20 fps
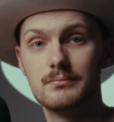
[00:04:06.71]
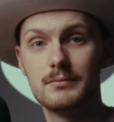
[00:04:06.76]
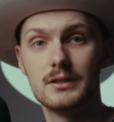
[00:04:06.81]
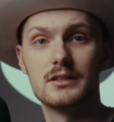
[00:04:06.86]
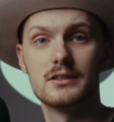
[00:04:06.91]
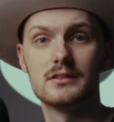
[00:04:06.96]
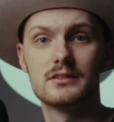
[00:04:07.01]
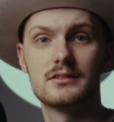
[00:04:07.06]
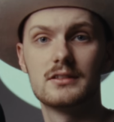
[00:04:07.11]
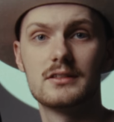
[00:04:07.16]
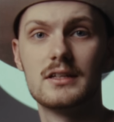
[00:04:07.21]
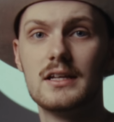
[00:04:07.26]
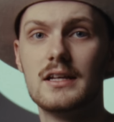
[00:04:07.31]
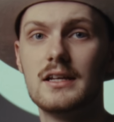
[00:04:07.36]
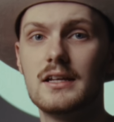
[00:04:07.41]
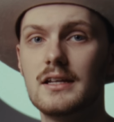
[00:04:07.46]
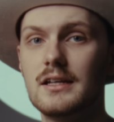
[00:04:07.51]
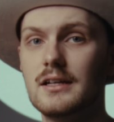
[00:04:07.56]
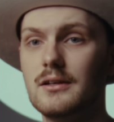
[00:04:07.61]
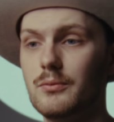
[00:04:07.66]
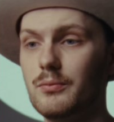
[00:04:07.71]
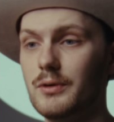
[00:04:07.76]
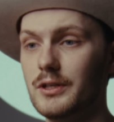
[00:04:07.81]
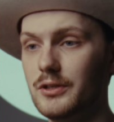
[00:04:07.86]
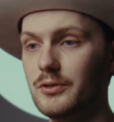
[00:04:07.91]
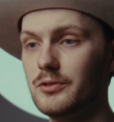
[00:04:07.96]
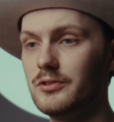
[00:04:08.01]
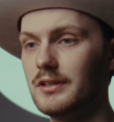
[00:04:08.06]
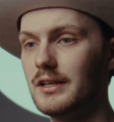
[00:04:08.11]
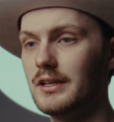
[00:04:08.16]
Because when
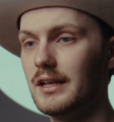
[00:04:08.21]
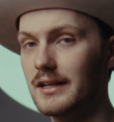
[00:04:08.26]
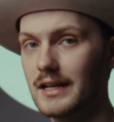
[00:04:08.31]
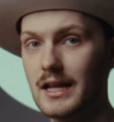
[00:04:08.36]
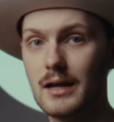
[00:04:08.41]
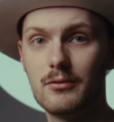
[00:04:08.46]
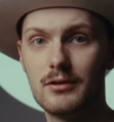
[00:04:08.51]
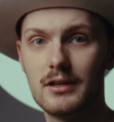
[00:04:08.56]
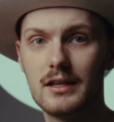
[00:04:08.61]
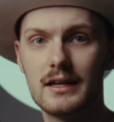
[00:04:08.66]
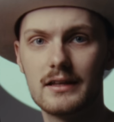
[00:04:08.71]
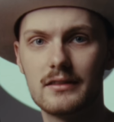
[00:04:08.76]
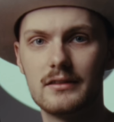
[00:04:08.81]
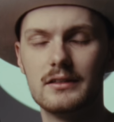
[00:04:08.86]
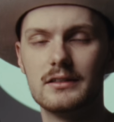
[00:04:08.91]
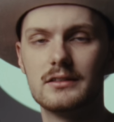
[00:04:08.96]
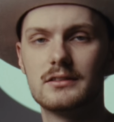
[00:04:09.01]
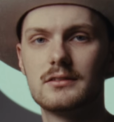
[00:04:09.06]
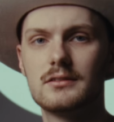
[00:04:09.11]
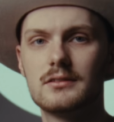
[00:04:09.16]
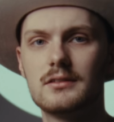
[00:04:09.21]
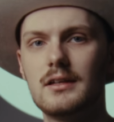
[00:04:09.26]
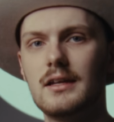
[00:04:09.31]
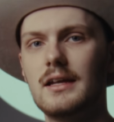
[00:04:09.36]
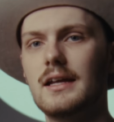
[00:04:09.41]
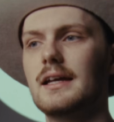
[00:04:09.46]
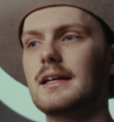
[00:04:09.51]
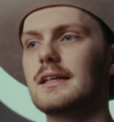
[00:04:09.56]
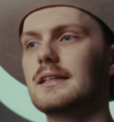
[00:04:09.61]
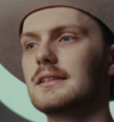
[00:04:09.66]
using a camera like this
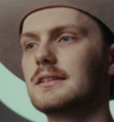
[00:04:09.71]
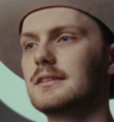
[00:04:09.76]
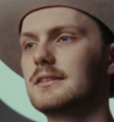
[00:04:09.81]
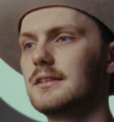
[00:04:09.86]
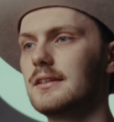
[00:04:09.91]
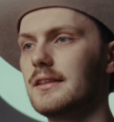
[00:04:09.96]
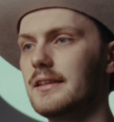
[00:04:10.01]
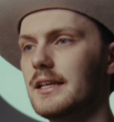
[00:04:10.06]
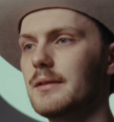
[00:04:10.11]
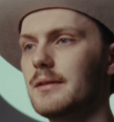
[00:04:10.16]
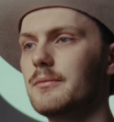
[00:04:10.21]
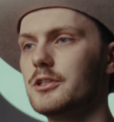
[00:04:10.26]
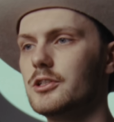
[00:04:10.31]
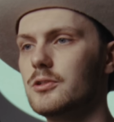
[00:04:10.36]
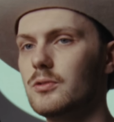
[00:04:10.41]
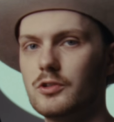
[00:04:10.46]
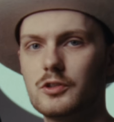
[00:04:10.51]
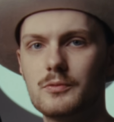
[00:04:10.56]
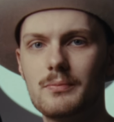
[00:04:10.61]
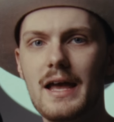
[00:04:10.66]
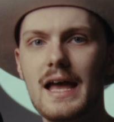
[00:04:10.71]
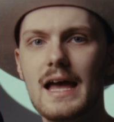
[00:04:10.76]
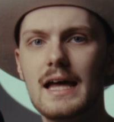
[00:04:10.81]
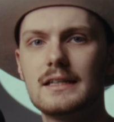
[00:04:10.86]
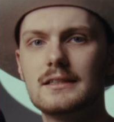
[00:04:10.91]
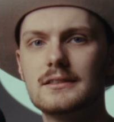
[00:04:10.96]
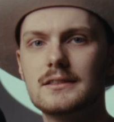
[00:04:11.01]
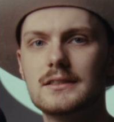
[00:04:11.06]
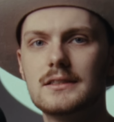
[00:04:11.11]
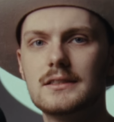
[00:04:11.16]
and the image looks
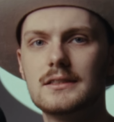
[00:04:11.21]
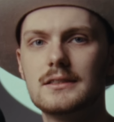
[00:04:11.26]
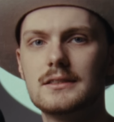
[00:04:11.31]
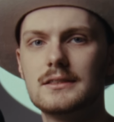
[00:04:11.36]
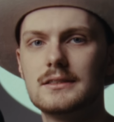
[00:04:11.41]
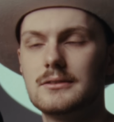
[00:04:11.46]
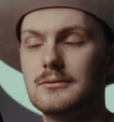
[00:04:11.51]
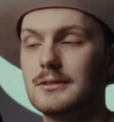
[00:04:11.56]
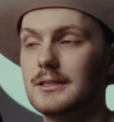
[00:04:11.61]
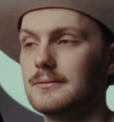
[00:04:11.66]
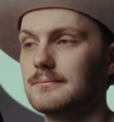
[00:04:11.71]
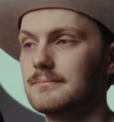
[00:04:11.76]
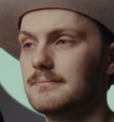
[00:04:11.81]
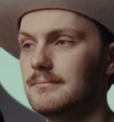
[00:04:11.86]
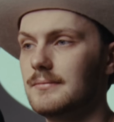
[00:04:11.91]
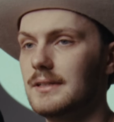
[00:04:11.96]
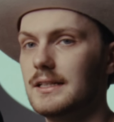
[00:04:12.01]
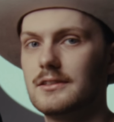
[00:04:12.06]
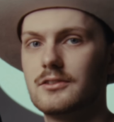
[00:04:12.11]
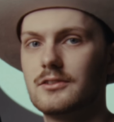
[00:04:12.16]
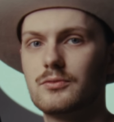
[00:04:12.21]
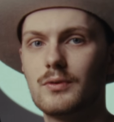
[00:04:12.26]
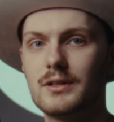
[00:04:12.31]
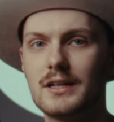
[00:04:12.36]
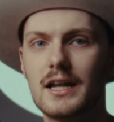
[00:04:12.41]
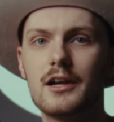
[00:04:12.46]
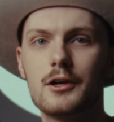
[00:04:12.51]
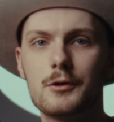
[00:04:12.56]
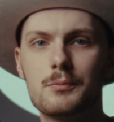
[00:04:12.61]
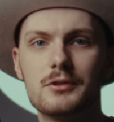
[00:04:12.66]
bad, well, it's
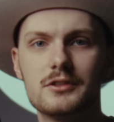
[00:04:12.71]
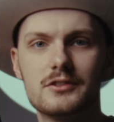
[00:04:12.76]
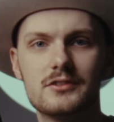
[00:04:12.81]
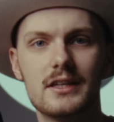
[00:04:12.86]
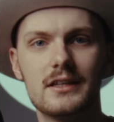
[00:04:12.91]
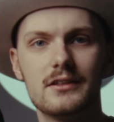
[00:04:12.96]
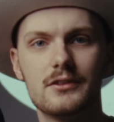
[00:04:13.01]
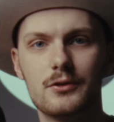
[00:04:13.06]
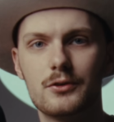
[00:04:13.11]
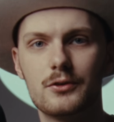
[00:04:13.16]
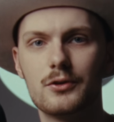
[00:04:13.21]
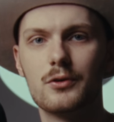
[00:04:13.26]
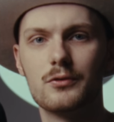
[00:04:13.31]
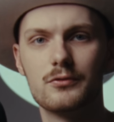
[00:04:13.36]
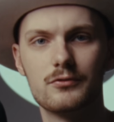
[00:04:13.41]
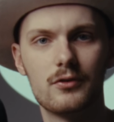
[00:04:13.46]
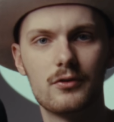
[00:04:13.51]
100% your own